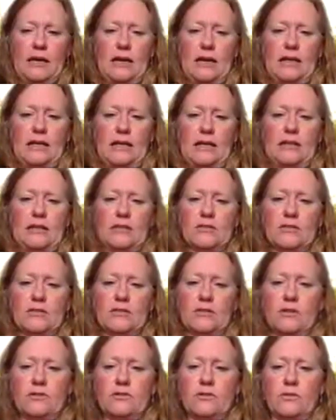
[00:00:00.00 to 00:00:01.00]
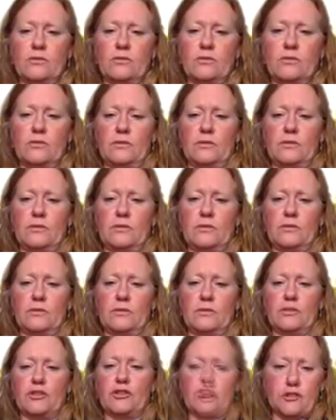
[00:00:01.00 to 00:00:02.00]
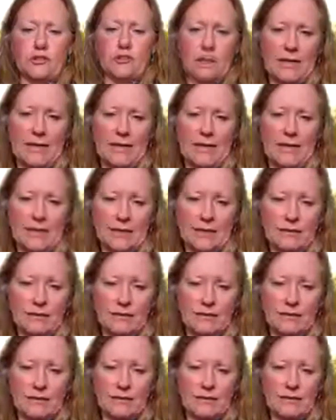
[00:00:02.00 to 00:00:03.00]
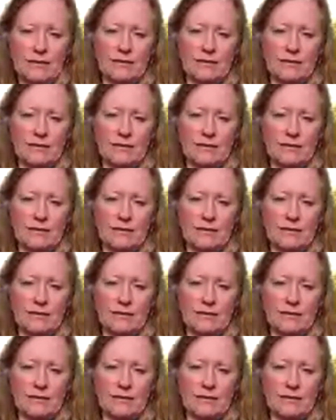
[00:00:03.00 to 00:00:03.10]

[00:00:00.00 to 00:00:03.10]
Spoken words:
And then there's also international guidelines.